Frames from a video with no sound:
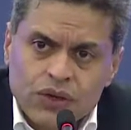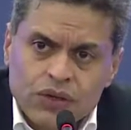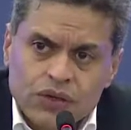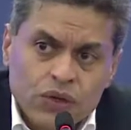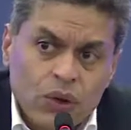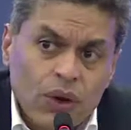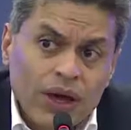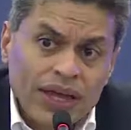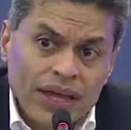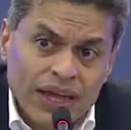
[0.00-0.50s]

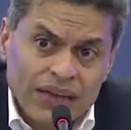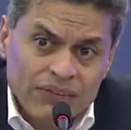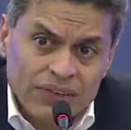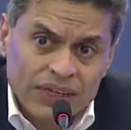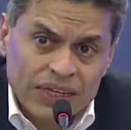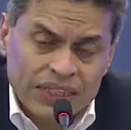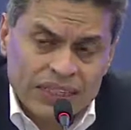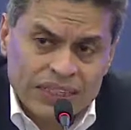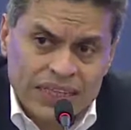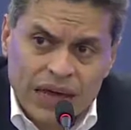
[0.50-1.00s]
So I gave
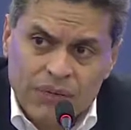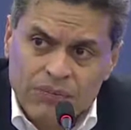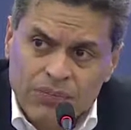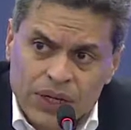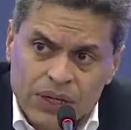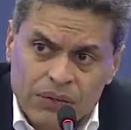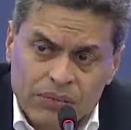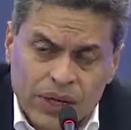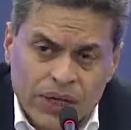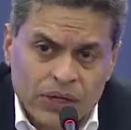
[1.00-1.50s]
the
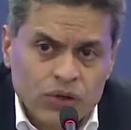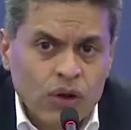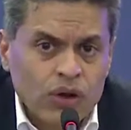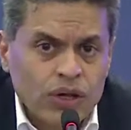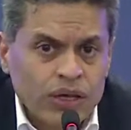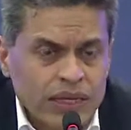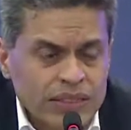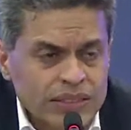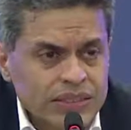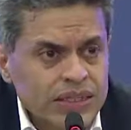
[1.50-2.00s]
example in my
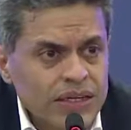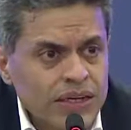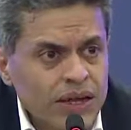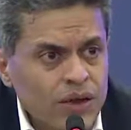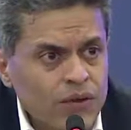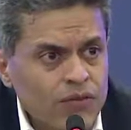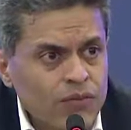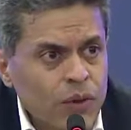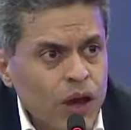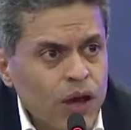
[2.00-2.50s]
talk yesterday
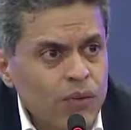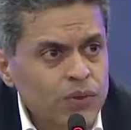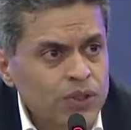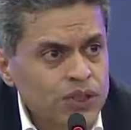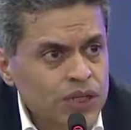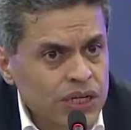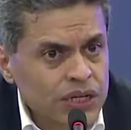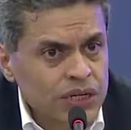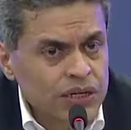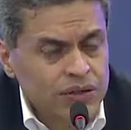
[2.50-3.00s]
of Bob
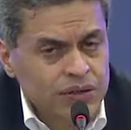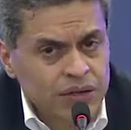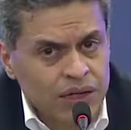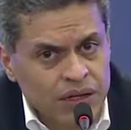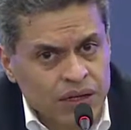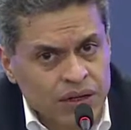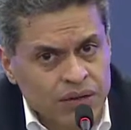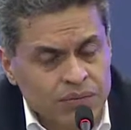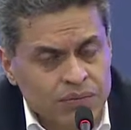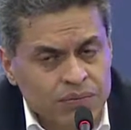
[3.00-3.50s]
Shiller,
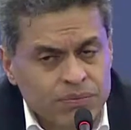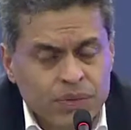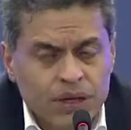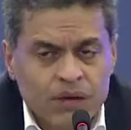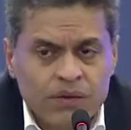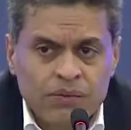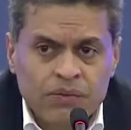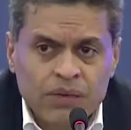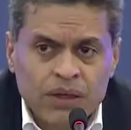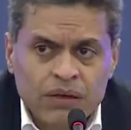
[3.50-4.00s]
uh,
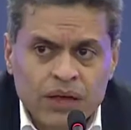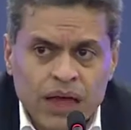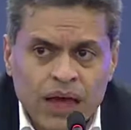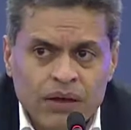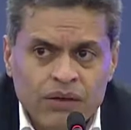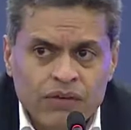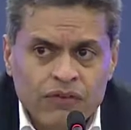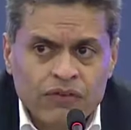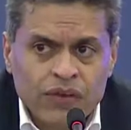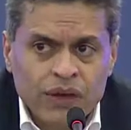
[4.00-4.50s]
uh,
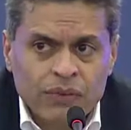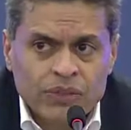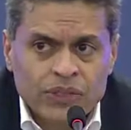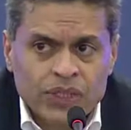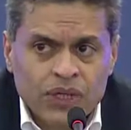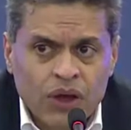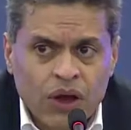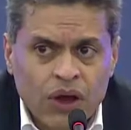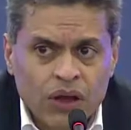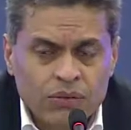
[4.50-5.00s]
a famous
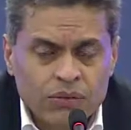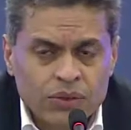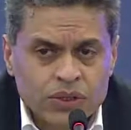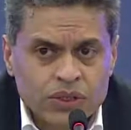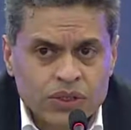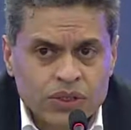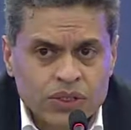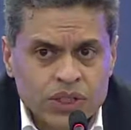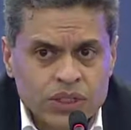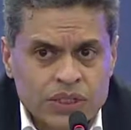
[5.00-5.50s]

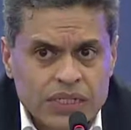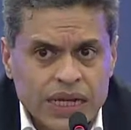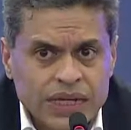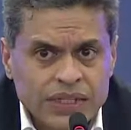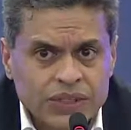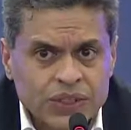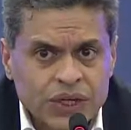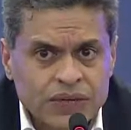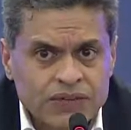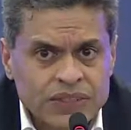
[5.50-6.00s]
economist just
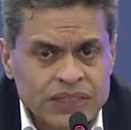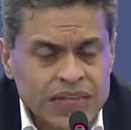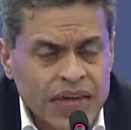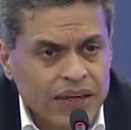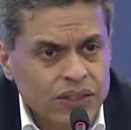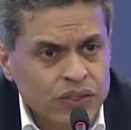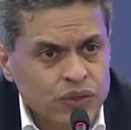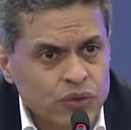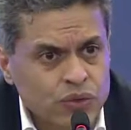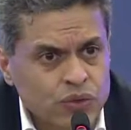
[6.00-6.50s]
like Jeff
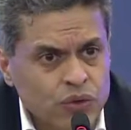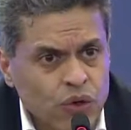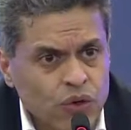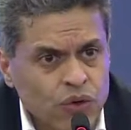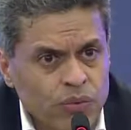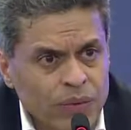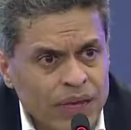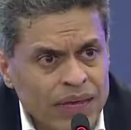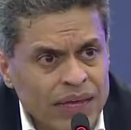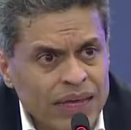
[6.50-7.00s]
Sachs, who
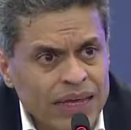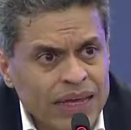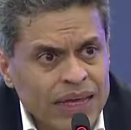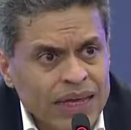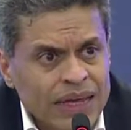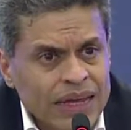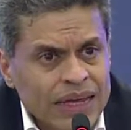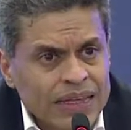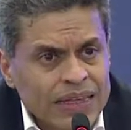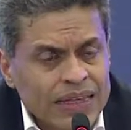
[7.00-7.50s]
told me
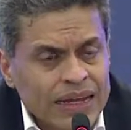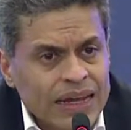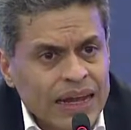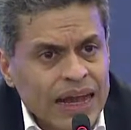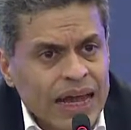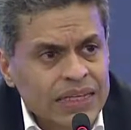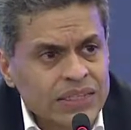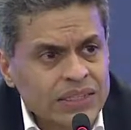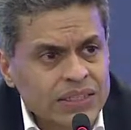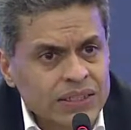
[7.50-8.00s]
that
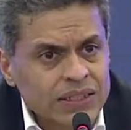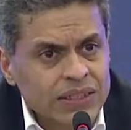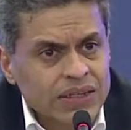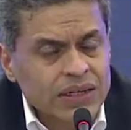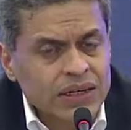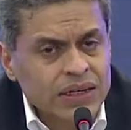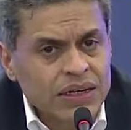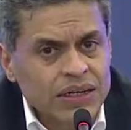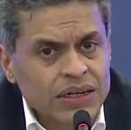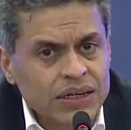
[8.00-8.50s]
last
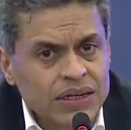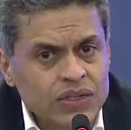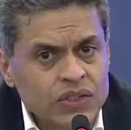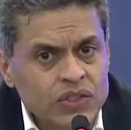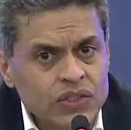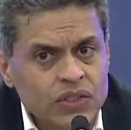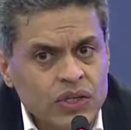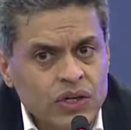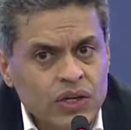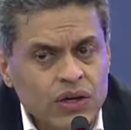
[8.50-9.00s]
year in
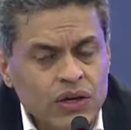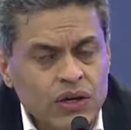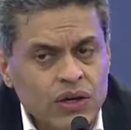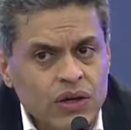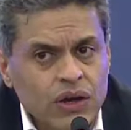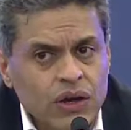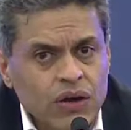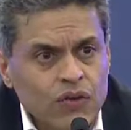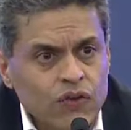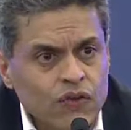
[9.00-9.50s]
his, uh,
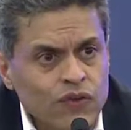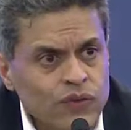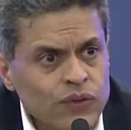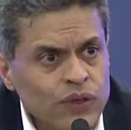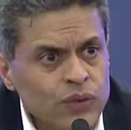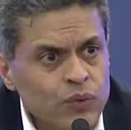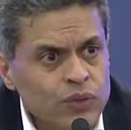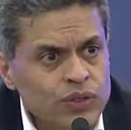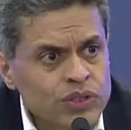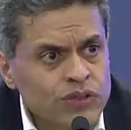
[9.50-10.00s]

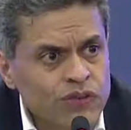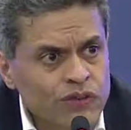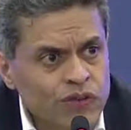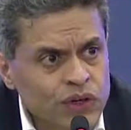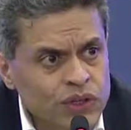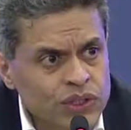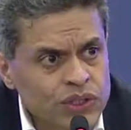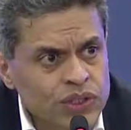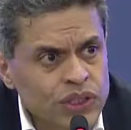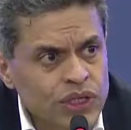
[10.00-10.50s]
was the
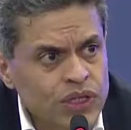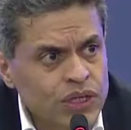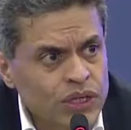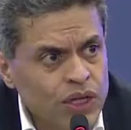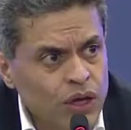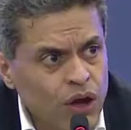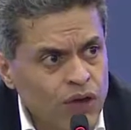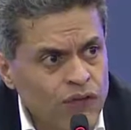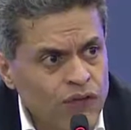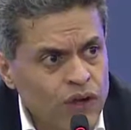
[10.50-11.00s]
first year
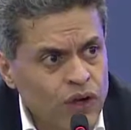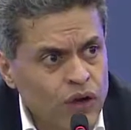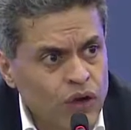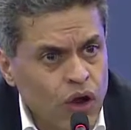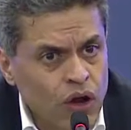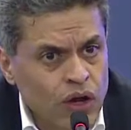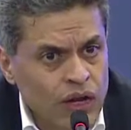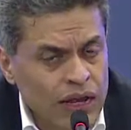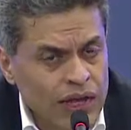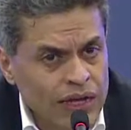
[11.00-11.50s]
he offered an
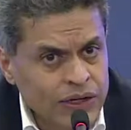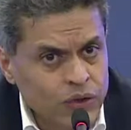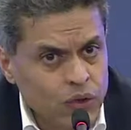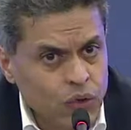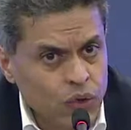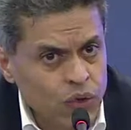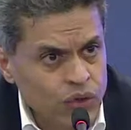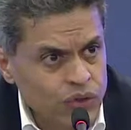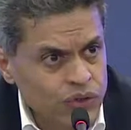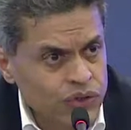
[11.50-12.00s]
online
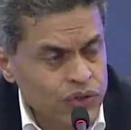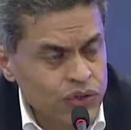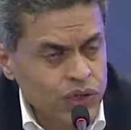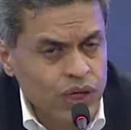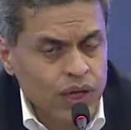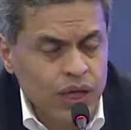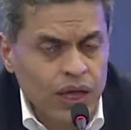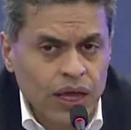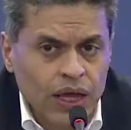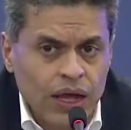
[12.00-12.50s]
course.
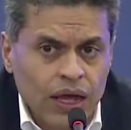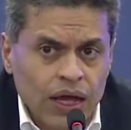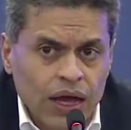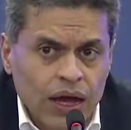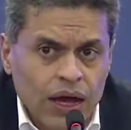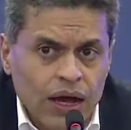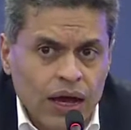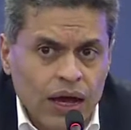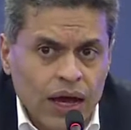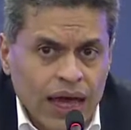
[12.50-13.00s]

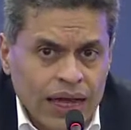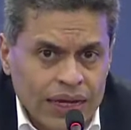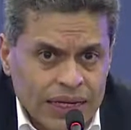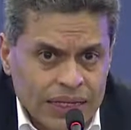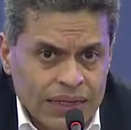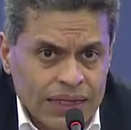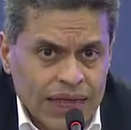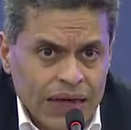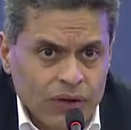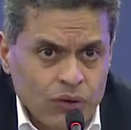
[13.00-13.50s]
Uh, and
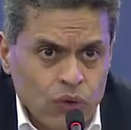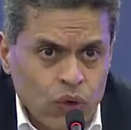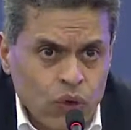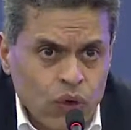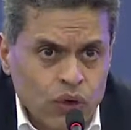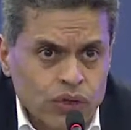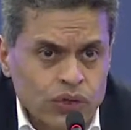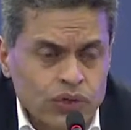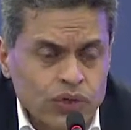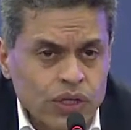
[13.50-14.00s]
in that
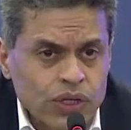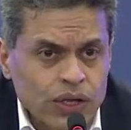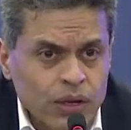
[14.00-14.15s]
course, the